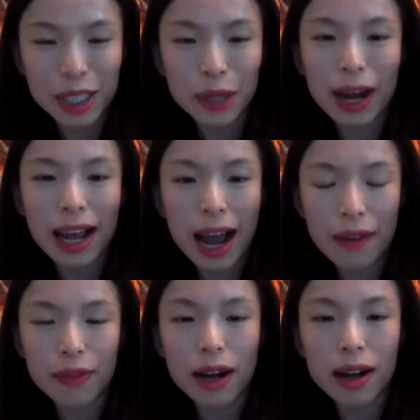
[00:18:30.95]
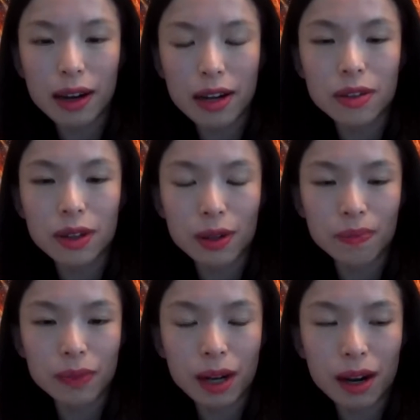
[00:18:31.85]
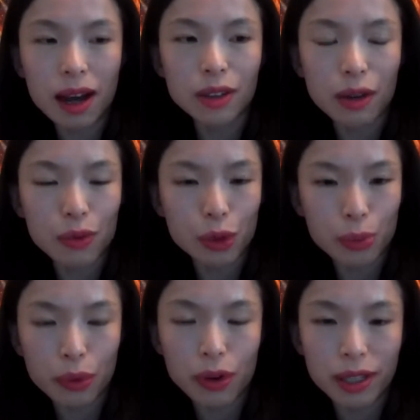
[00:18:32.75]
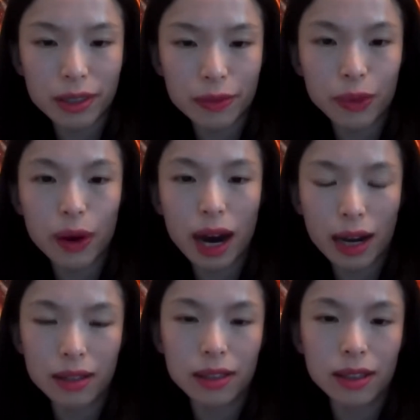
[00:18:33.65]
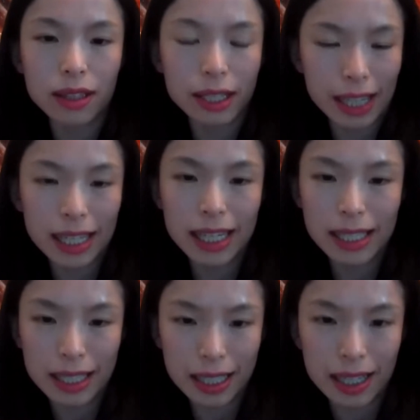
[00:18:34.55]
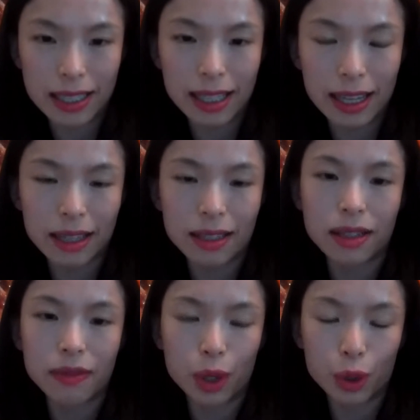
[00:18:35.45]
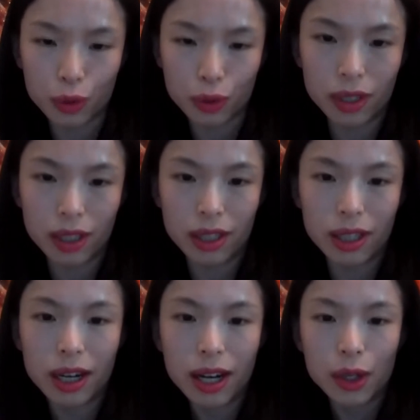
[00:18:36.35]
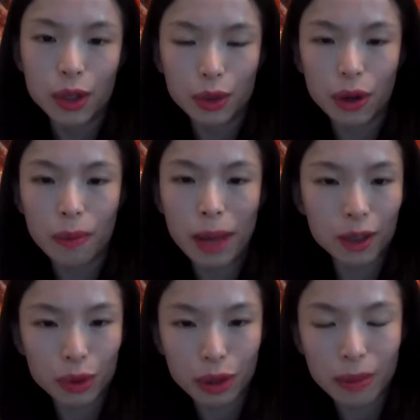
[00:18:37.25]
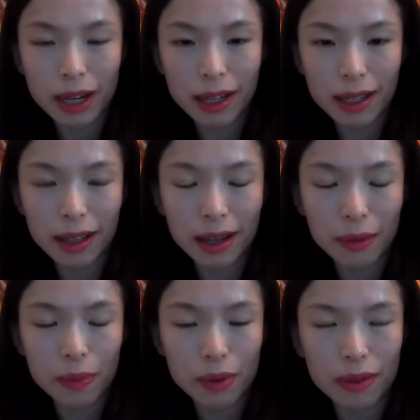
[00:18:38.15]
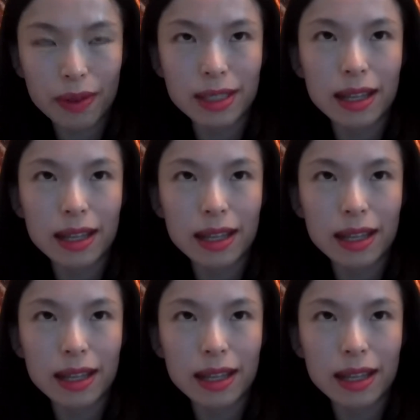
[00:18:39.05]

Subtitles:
So I found there's a lot of reports for other Canadian cities like Vancouver, Manitoba province.